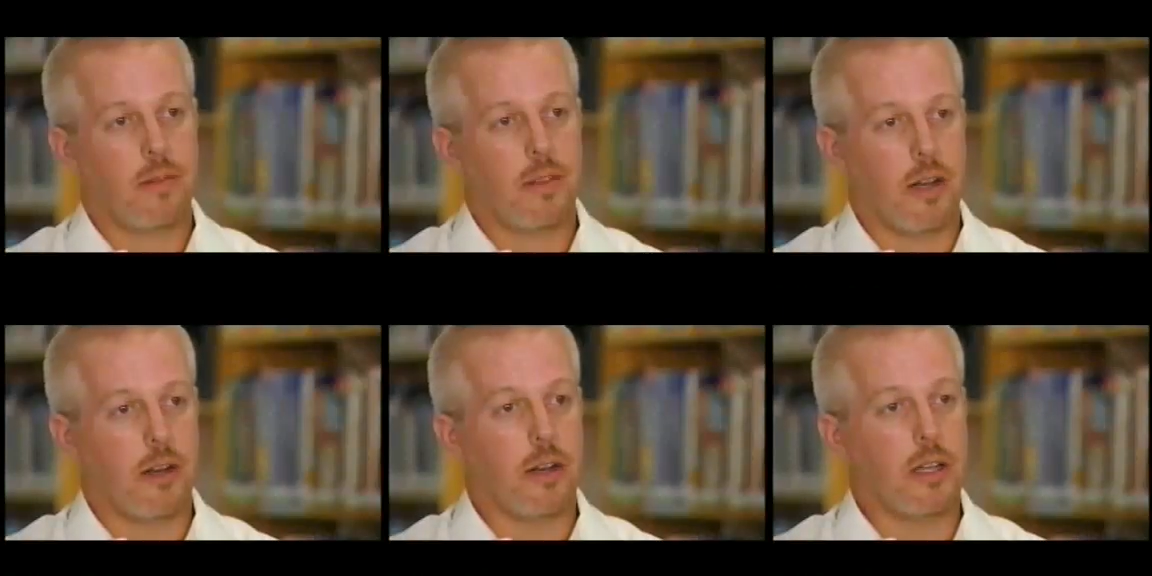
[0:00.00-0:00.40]

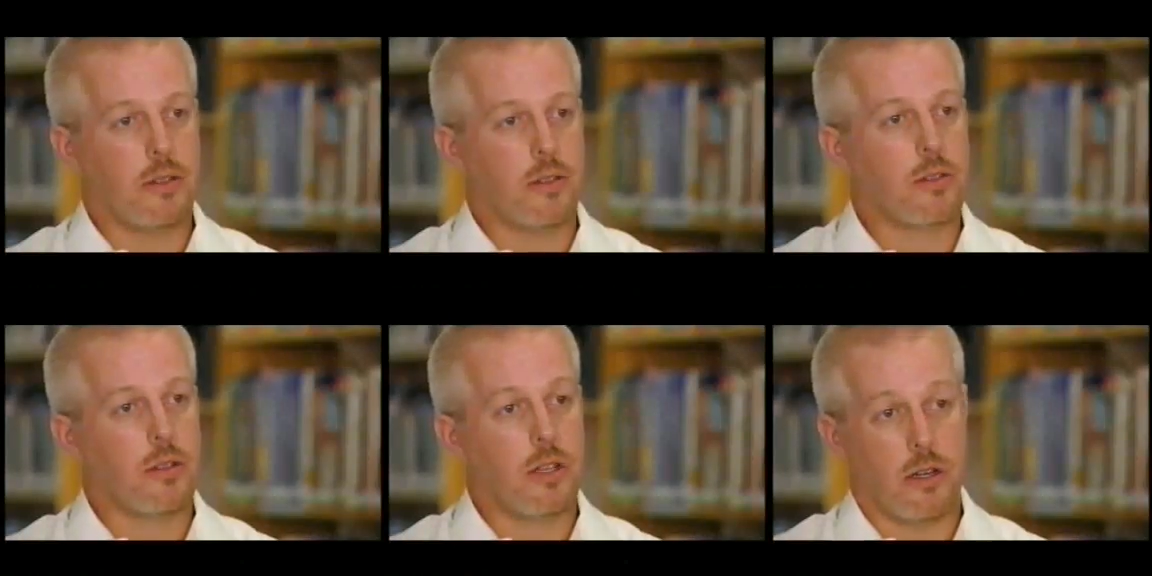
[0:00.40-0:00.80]
There
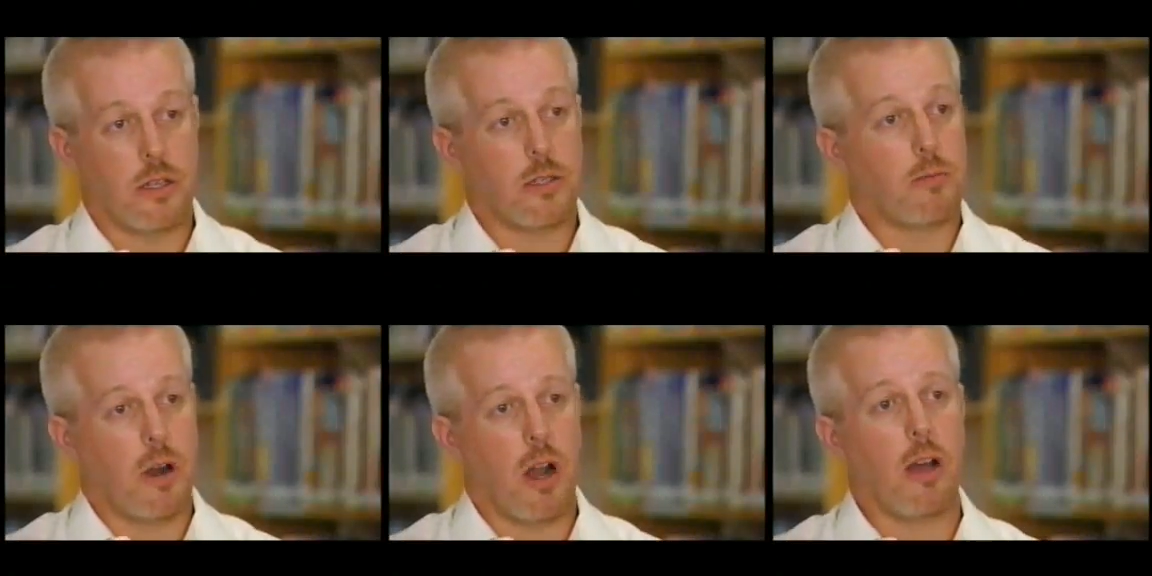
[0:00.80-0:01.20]
is, there
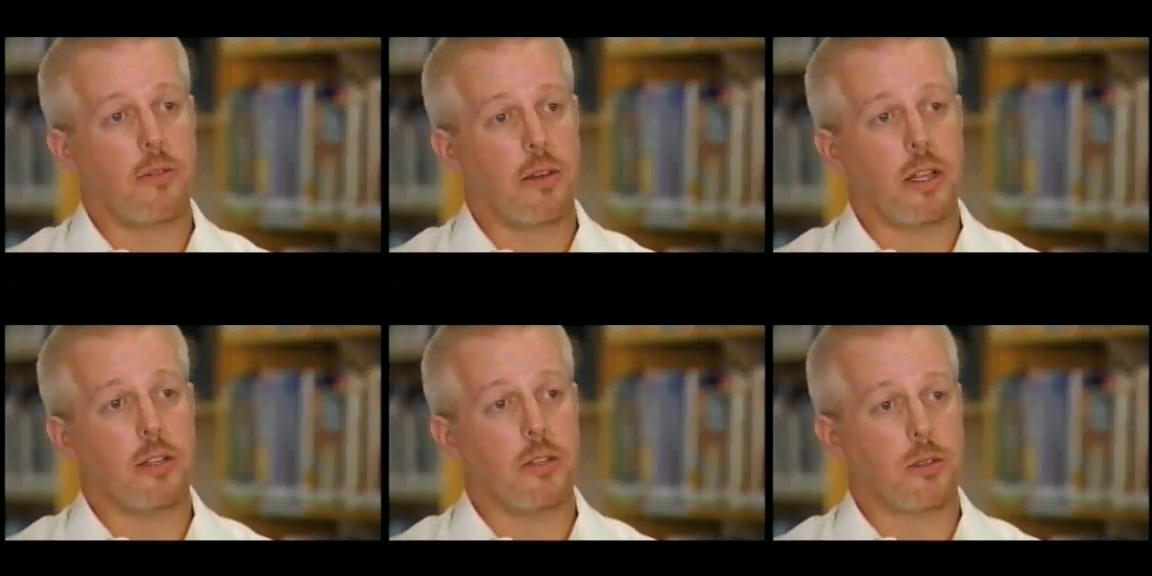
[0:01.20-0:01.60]
is
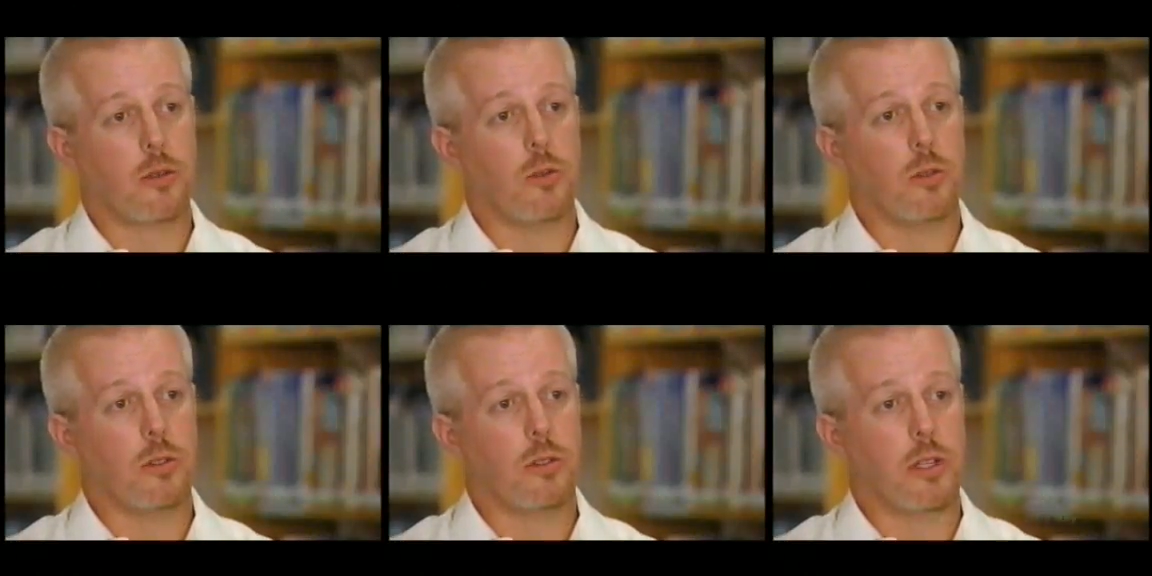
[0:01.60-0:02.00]
profit in the
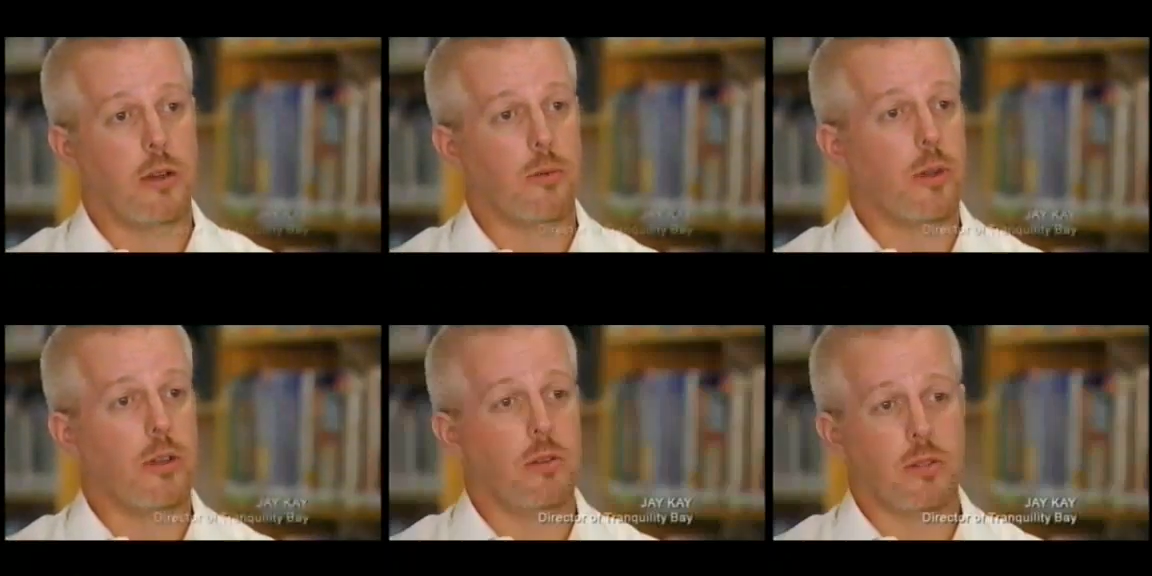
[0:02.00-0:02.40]
schools,
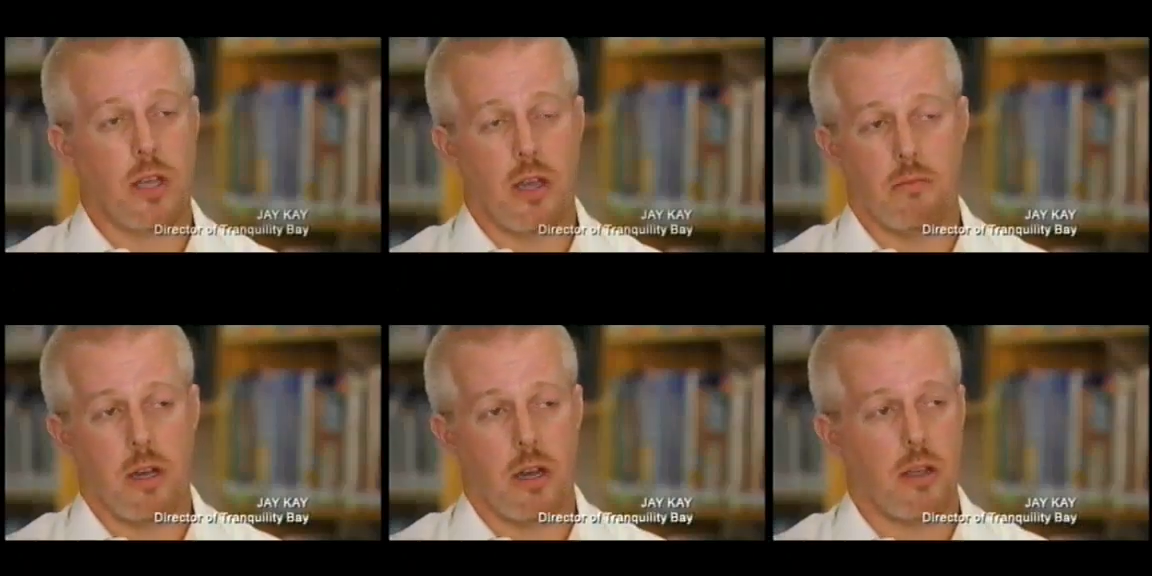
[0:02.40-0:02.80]
and we use
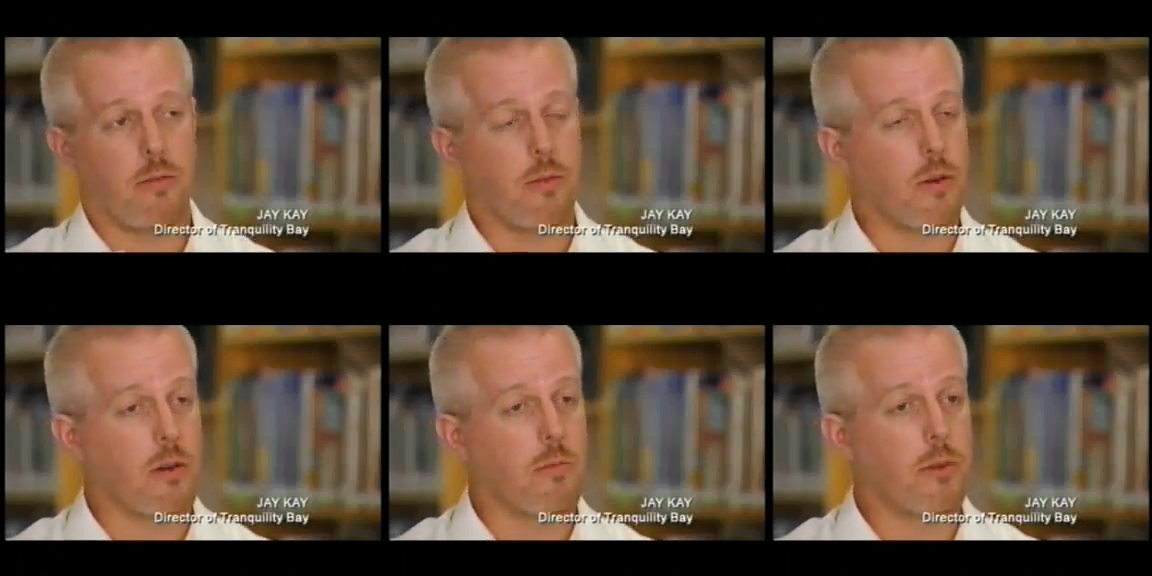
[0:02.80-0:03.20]
that money
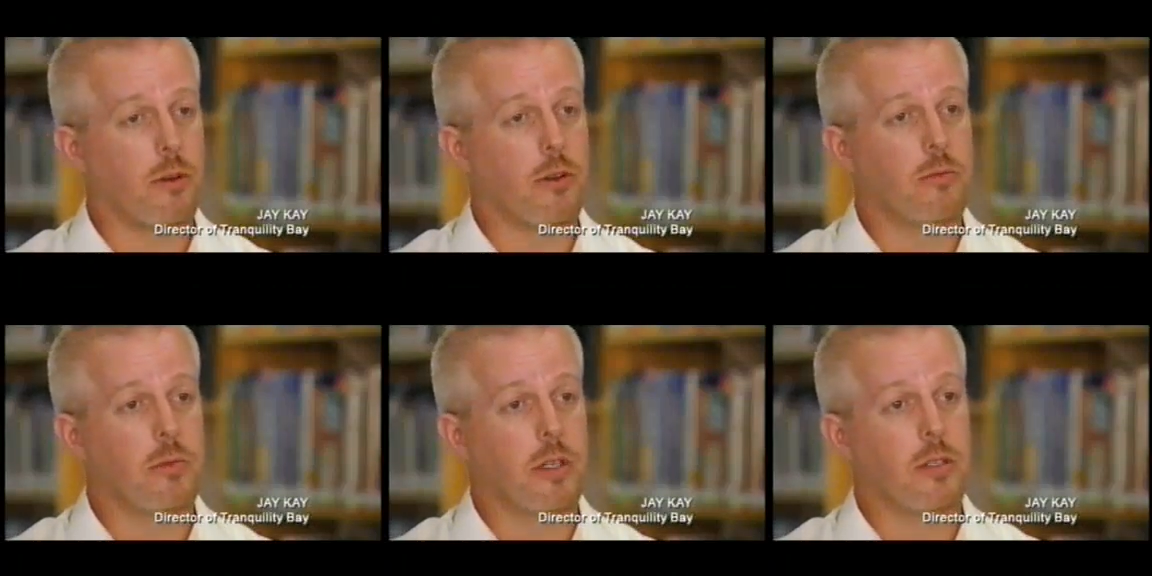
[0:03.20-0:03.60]
for
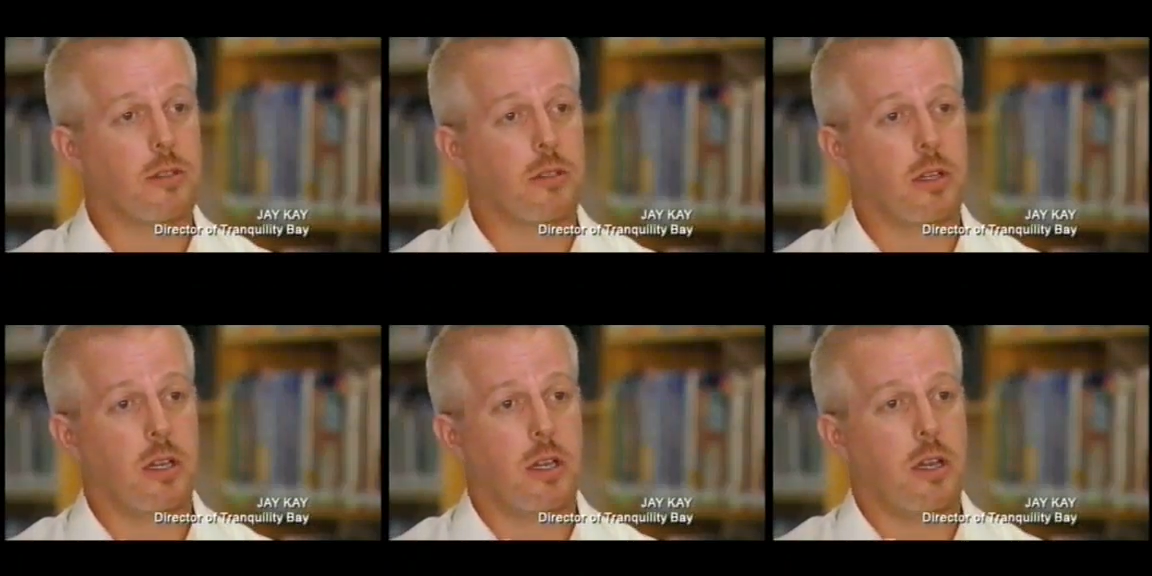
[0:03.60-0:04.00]
improvements.